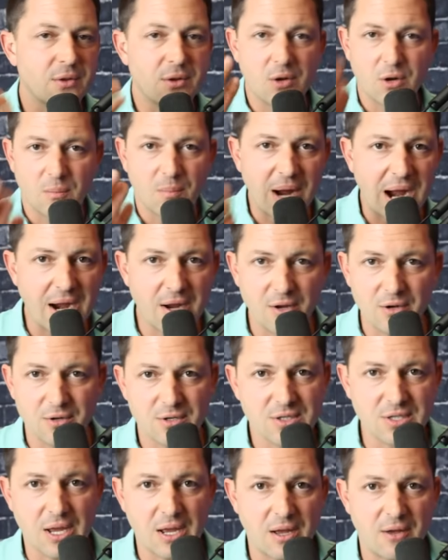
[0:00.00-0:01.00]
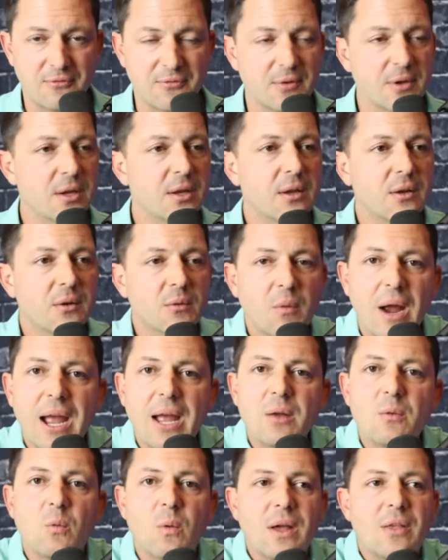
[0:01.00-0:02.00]
you're by yourself,
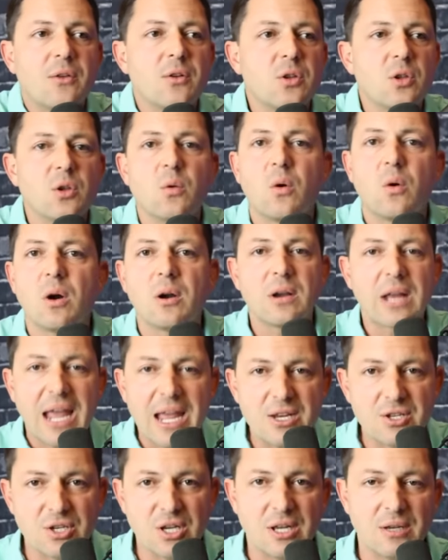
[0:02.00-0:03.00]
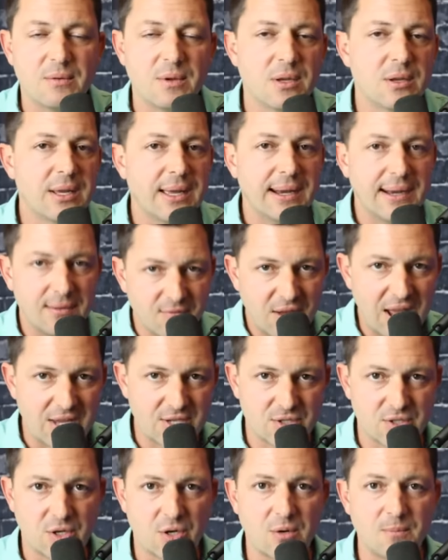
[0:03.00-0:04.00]
right? Whether you are an agent, an
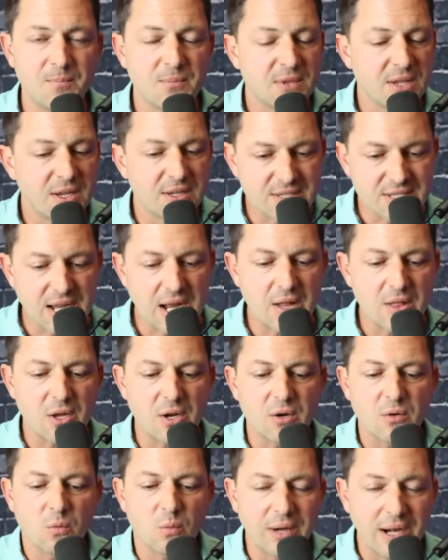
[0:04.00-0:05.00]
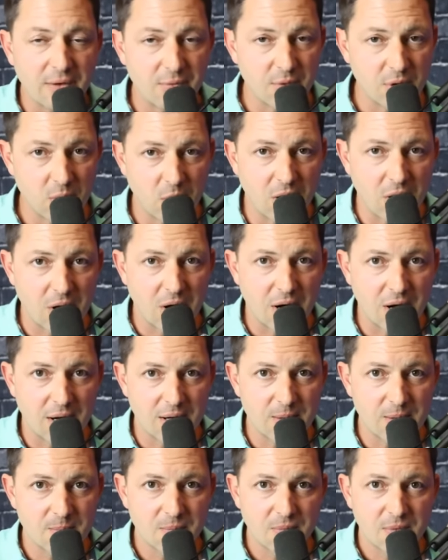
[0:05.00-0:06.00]
investor, a seller, whatever you
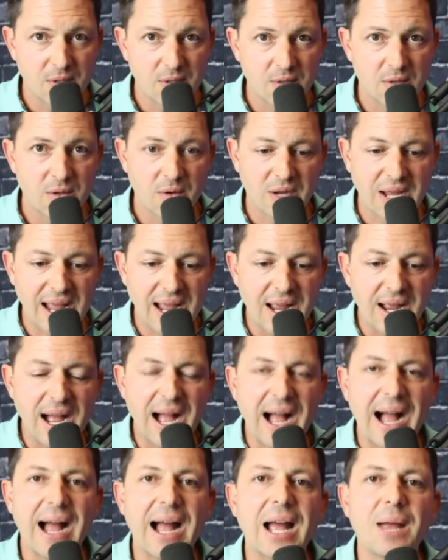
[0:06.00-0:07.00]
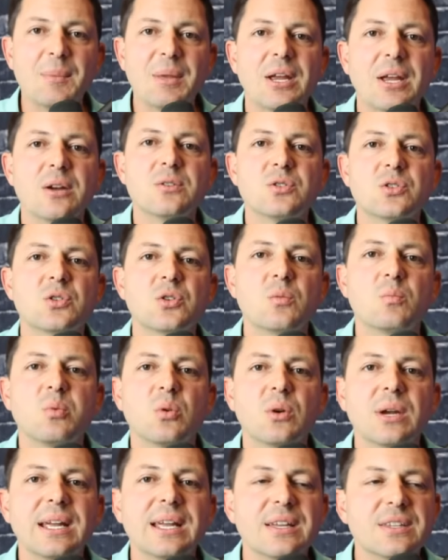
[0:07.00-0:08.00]
are, okay? I'm here to
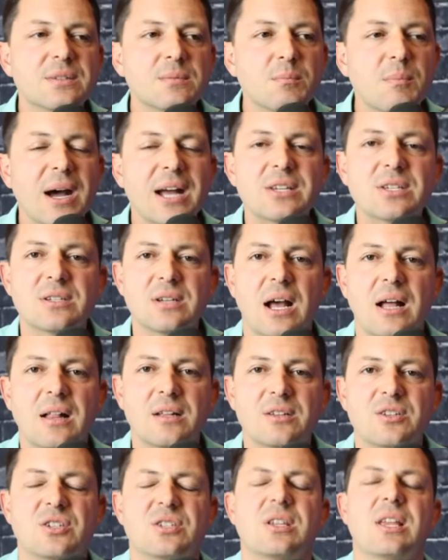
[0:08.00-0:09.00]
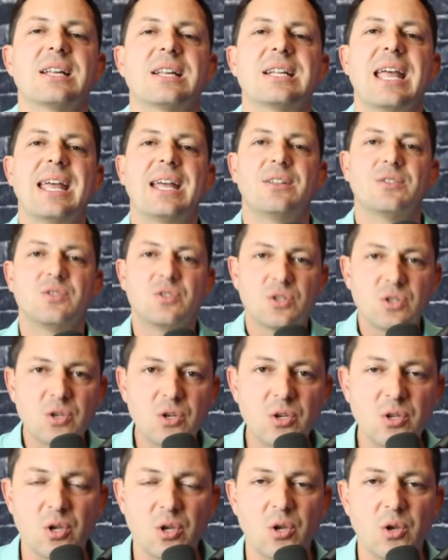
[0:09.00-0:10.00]
bring as much knowledge as I can to
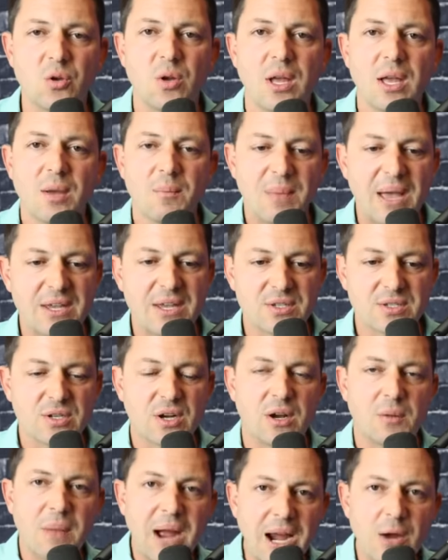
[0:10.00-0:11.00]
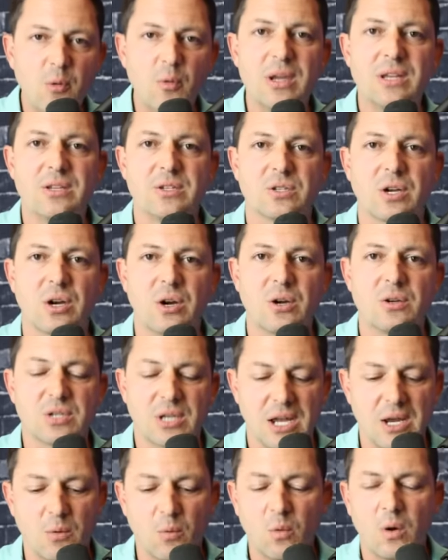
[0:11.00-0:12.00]
you based on my research
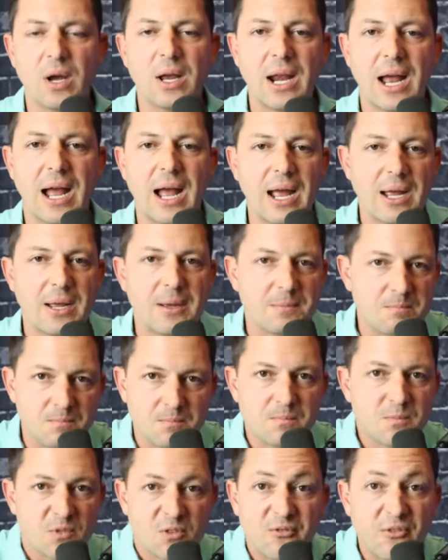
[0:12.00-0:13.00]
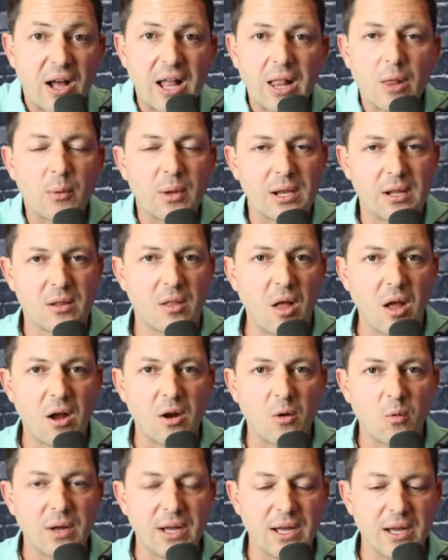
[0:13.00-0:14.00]
and what I am following
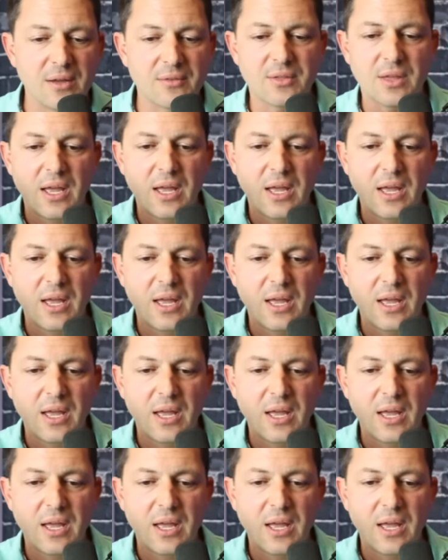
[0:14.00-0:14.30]
along with